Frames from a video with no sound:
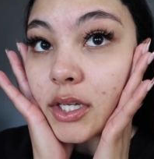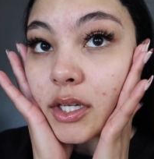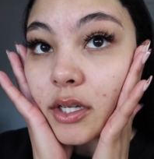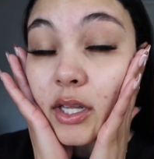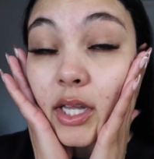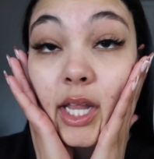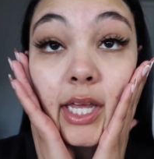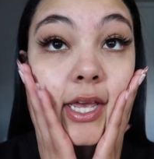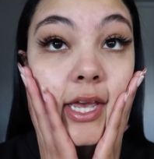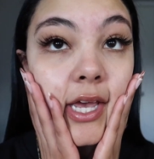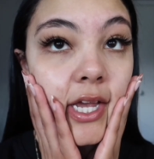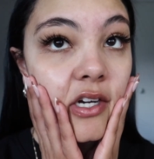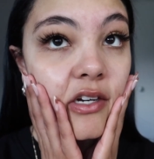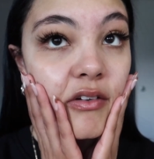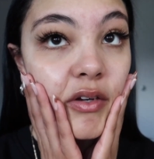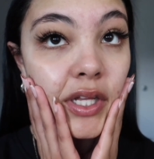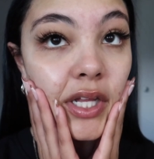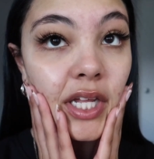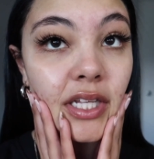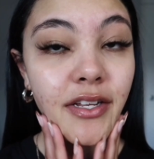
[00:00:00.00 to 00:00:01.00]

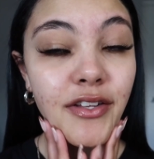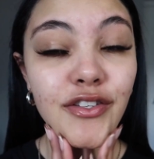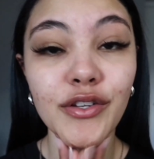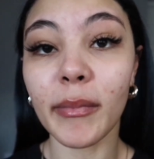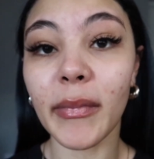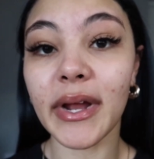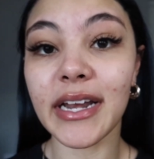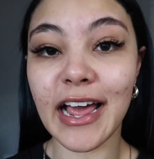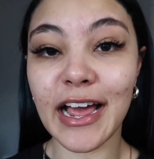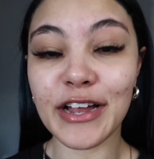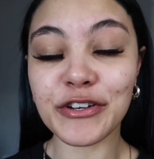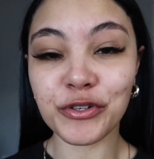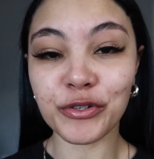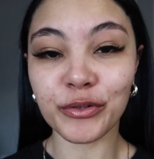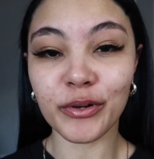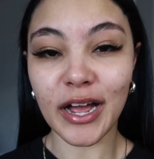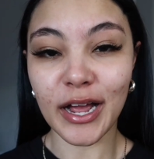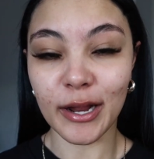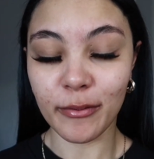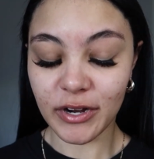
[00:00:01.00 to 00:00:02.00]
hairy. These are my
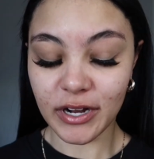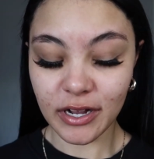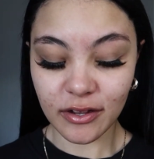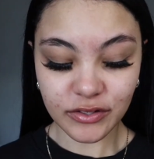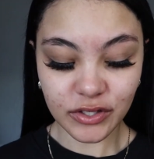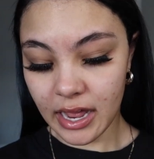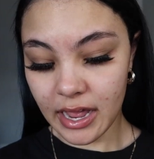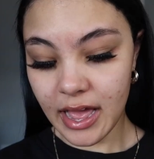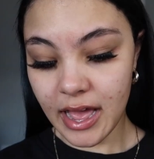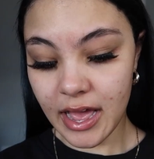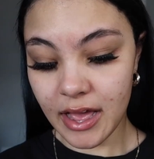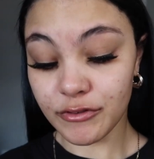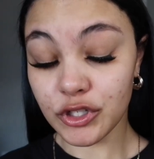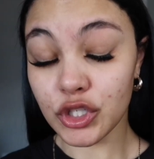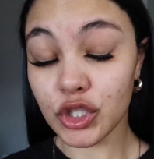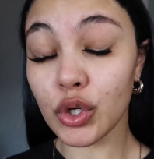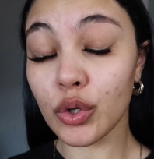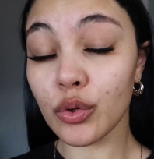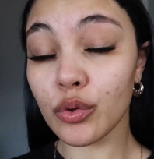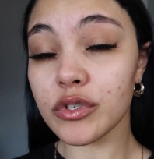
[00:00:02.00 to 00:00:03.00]
natural eyebrows. I have
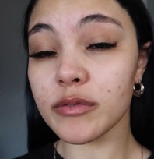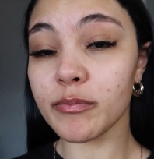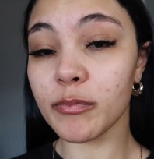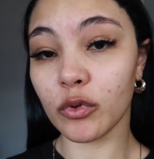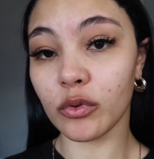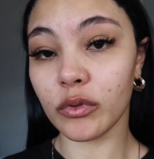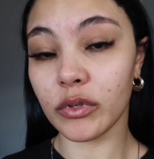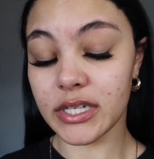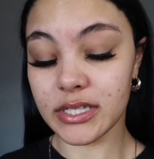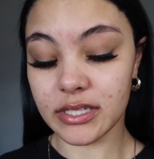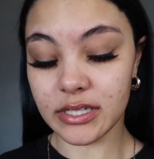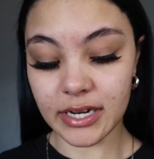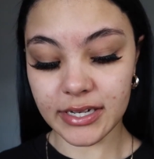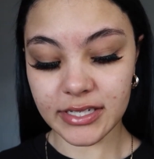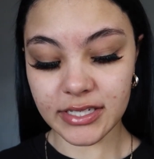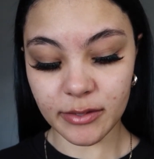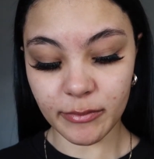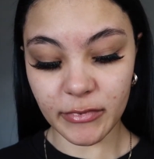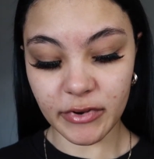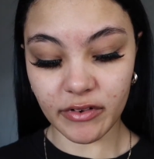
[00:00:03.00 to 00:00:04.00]
2 spoolies
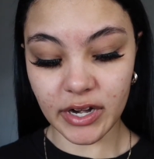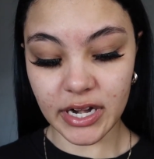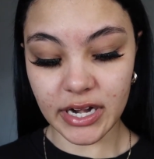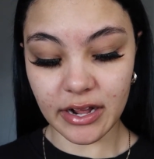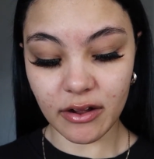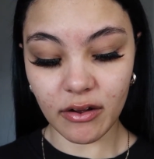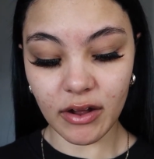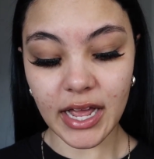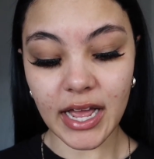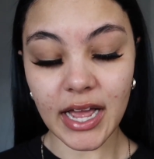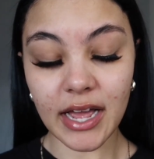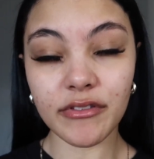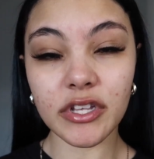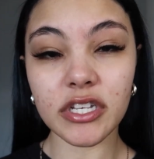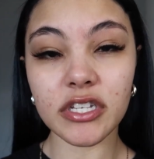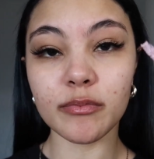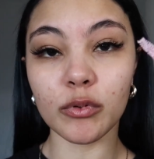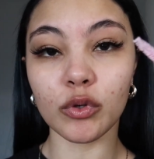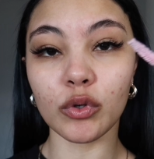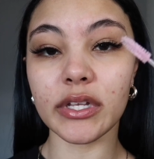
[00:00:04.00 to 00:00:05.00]
next to me right now. I have the
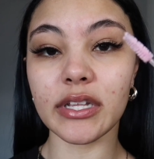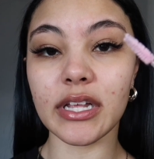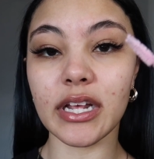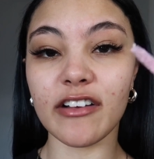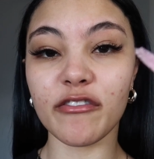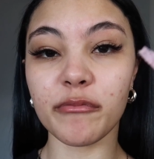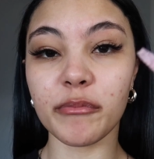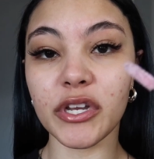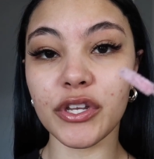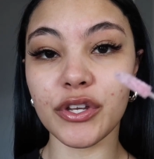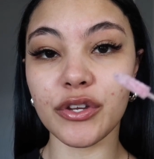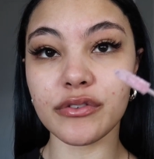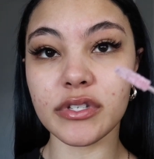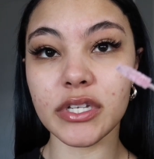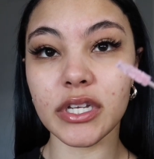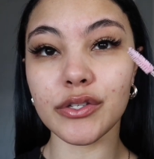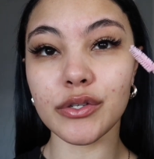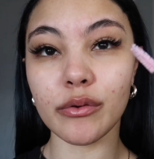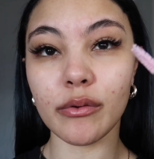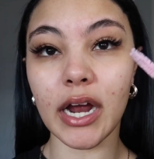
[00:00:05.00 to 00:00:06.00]
spoolie that I've been
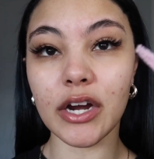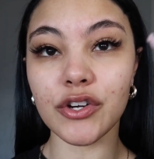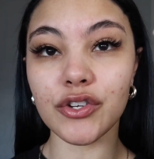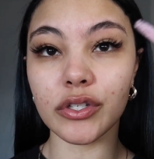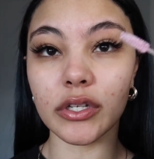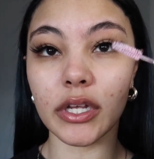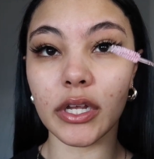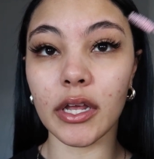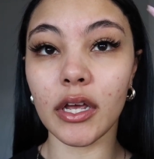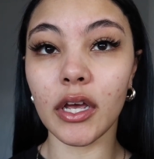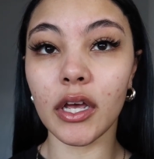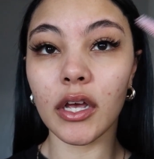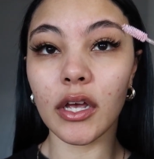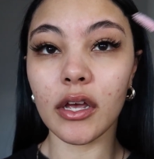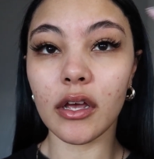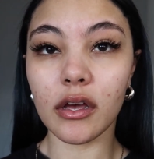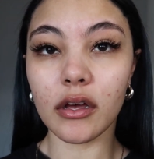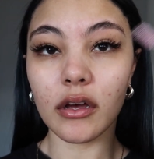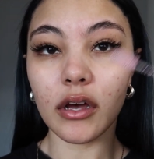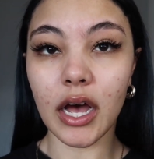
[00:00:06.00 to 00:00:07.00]
using to actually
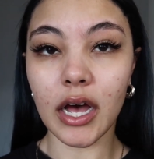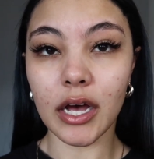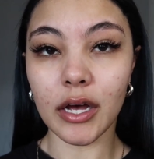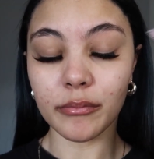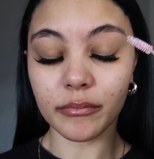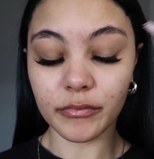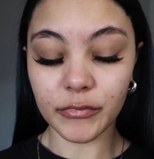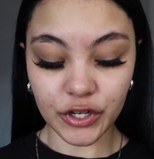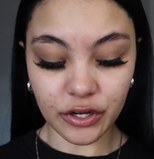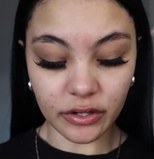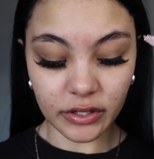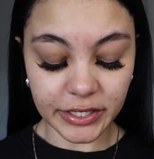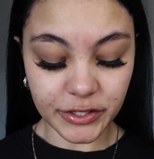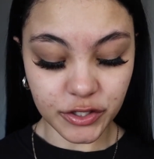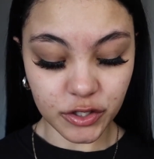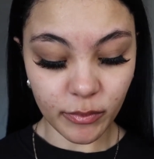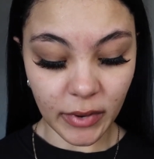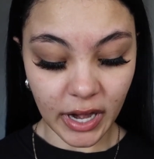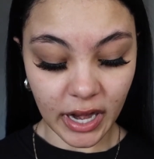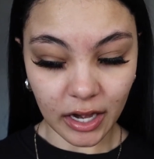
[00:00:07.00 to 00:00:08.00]

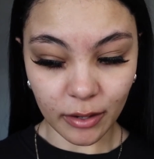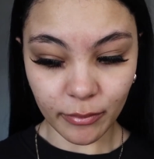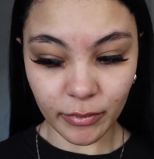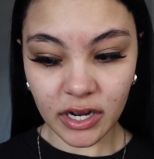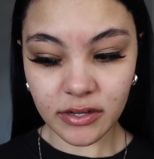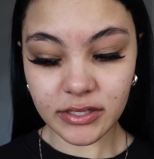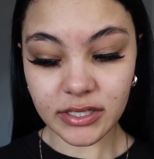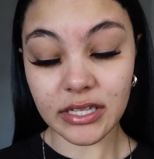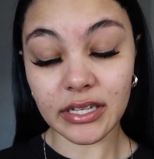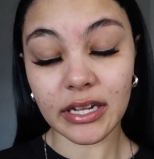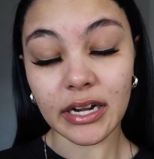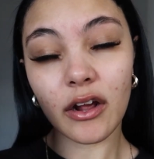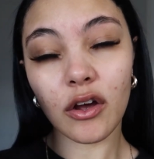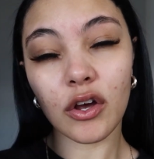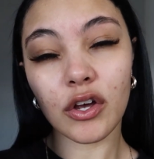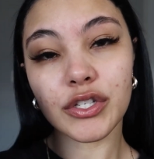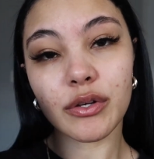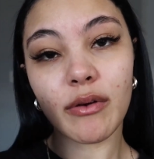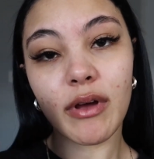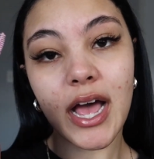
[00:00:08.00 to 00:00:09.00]
do my eyebrows, and then I
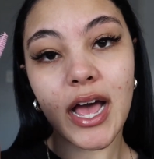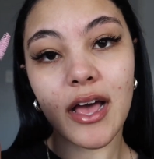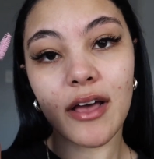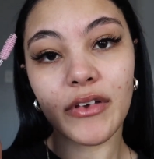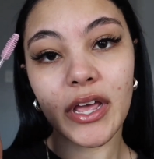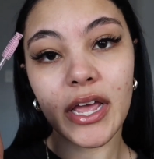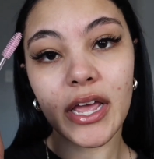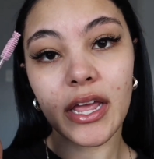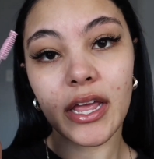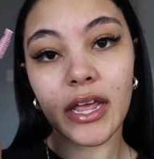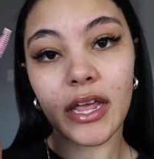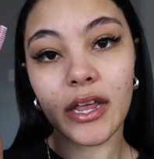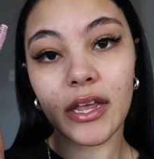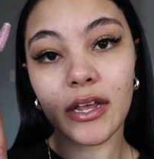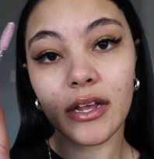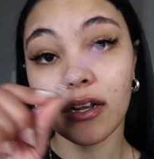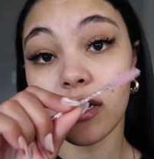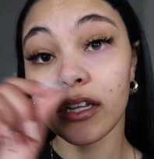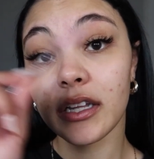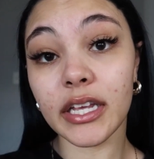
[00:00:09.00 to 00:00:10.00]
also have
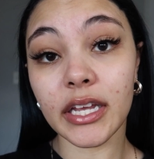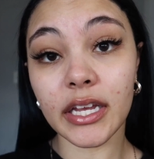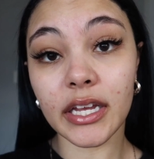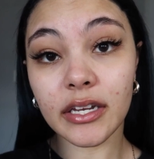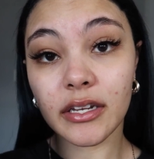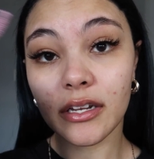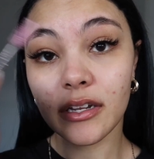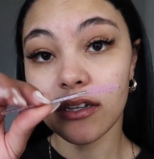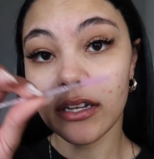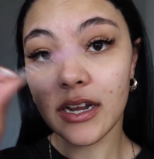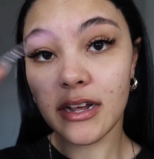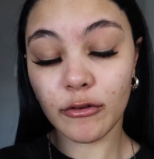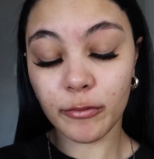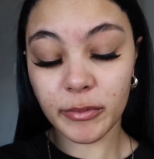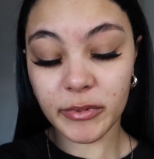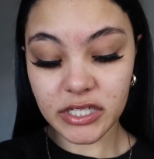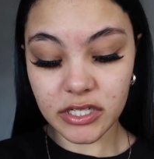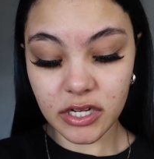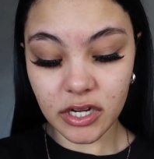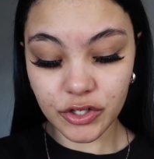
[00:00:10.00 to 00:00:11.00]
a clean, never
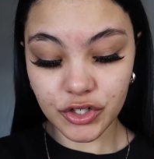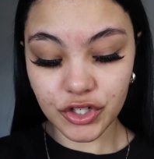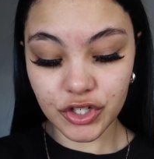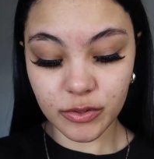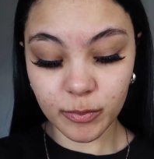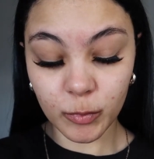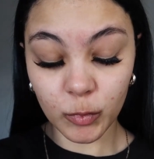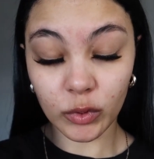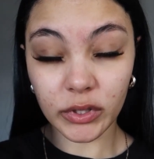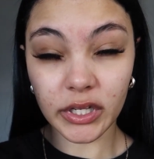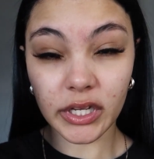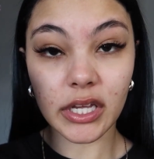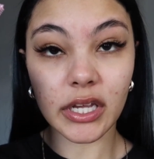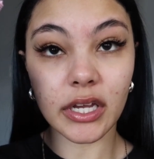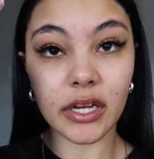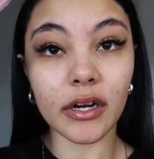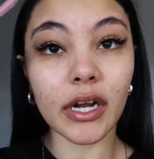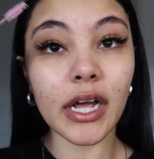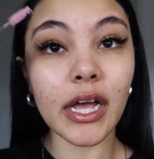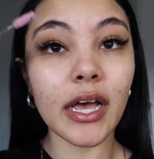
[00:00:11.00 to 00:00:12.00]
been touched spoolie
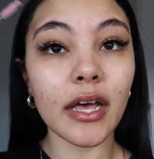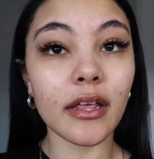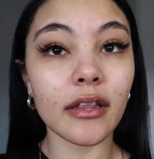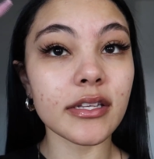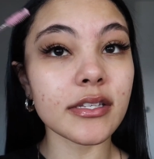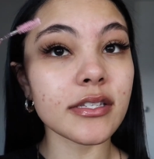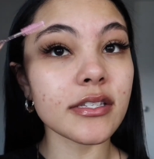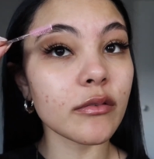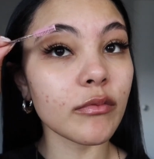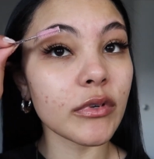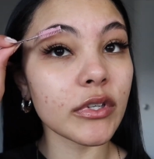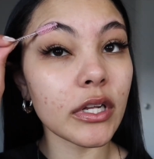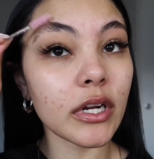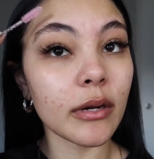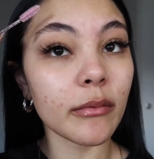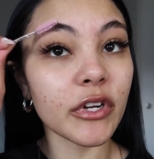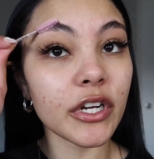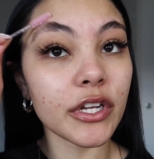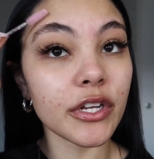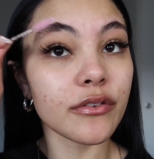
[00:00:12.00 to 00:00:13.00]
here. This is the one that
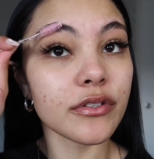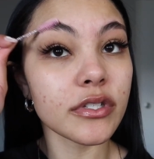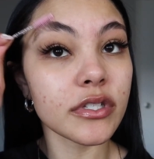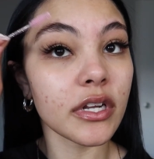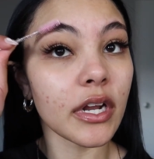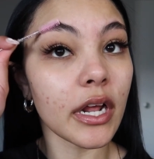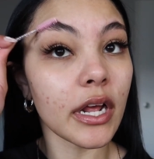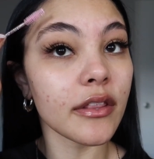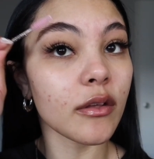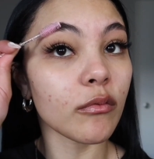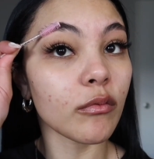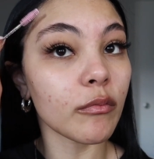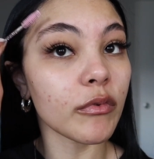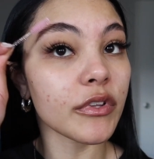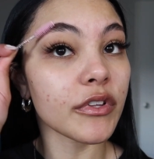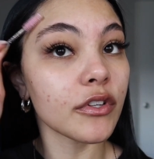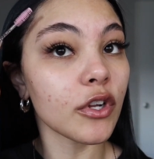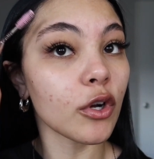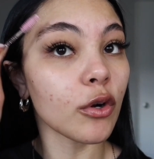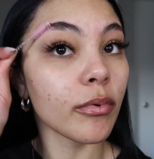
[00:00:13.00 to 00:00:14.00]
I'm going to use today, the one
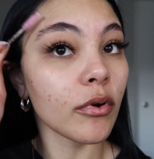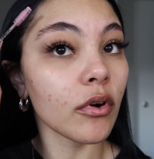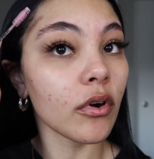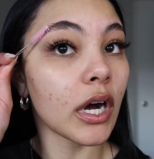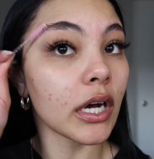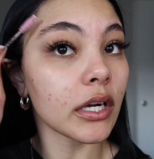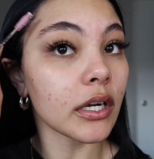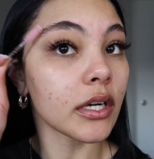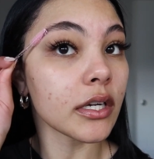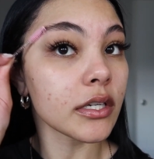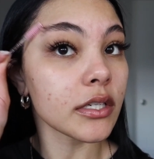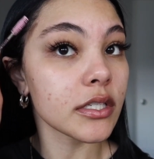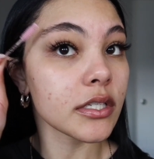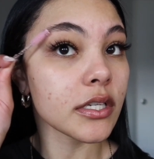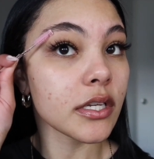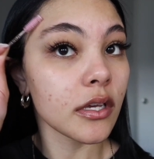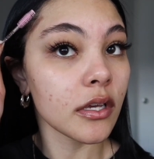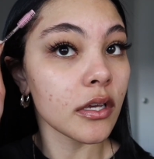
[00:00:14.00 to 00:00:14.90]
with no product,